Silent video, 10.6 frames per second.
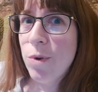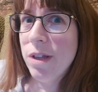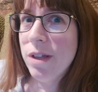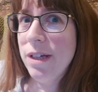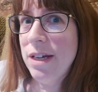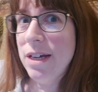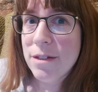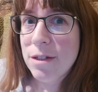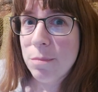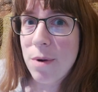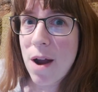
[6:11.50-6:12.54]
really
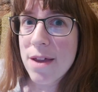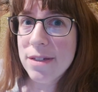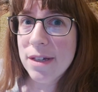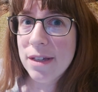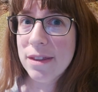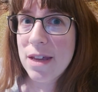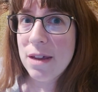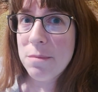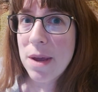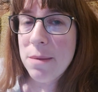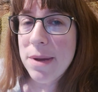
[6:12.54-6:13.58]
surprising
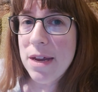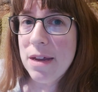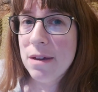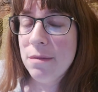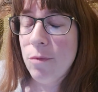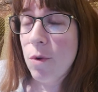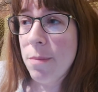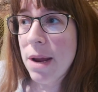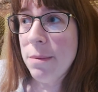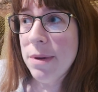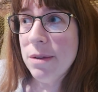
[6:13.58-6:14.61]
thing maybe, or
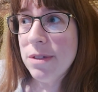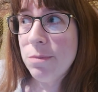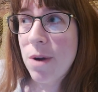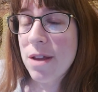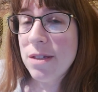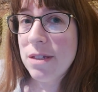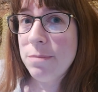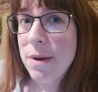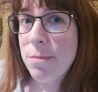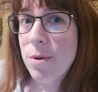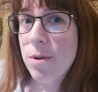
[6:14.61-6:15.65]
maybe it surprises
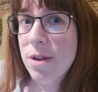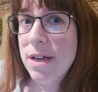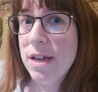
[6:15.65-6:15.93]
people,